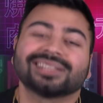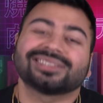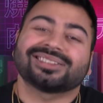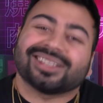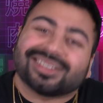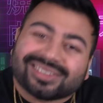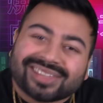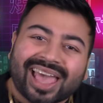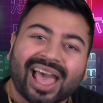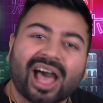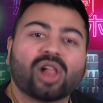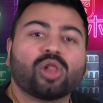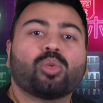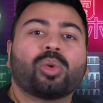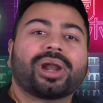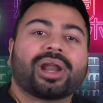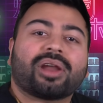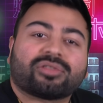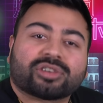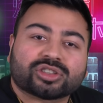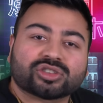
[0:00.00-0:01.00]
to tell
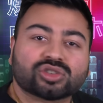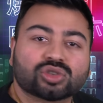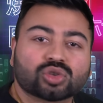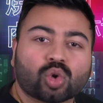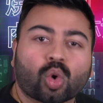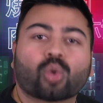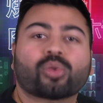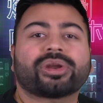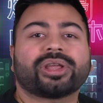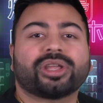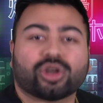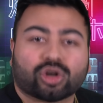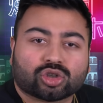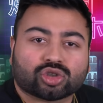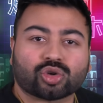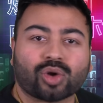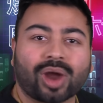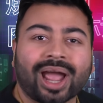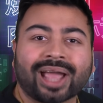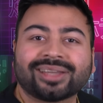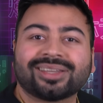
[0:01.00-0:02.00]
whatever story you're
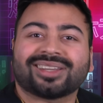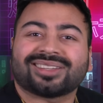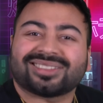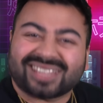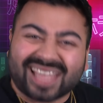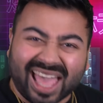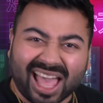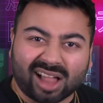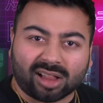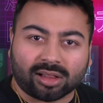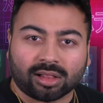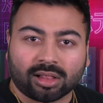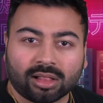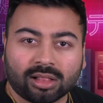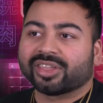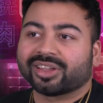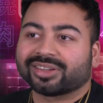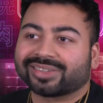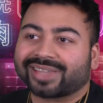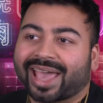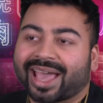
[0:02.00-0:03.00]
trying to tell.
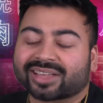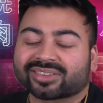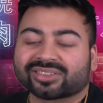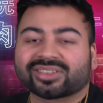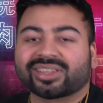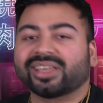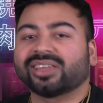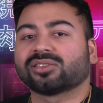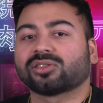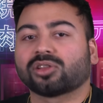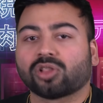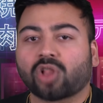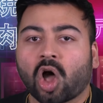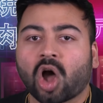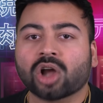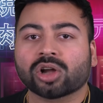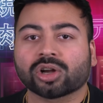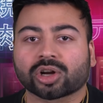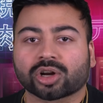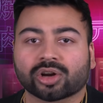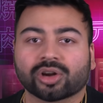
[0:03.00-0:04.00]
The text is
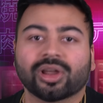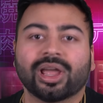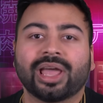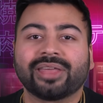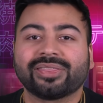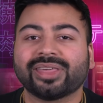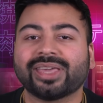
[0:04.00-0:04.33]
longer.